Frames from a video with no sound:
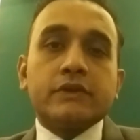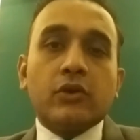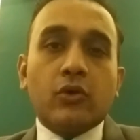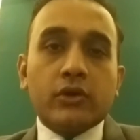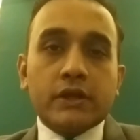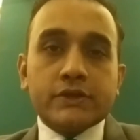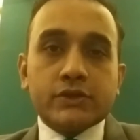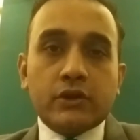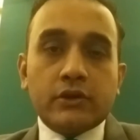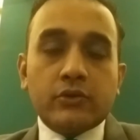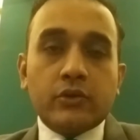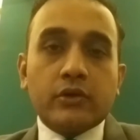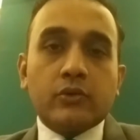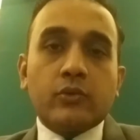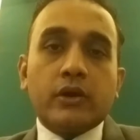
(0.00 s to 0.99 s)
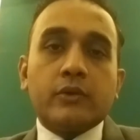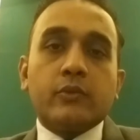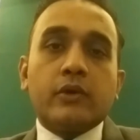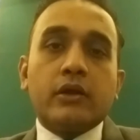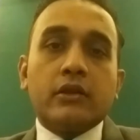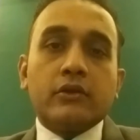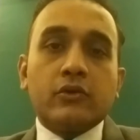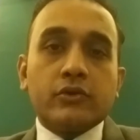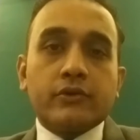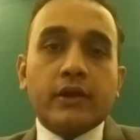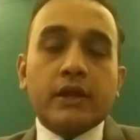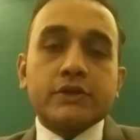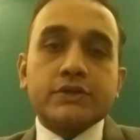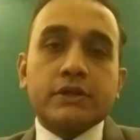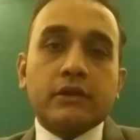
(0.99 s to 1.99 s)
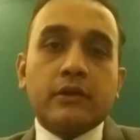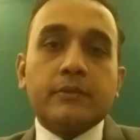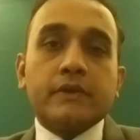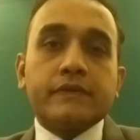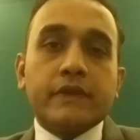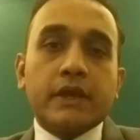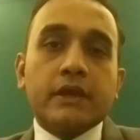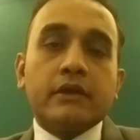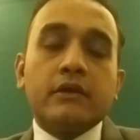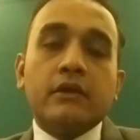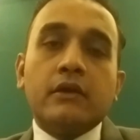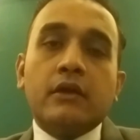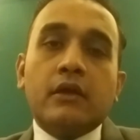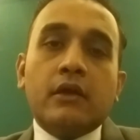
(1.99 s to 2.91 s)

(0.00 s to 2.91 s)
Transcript: They all actually are doing quite well. Good traction coming there.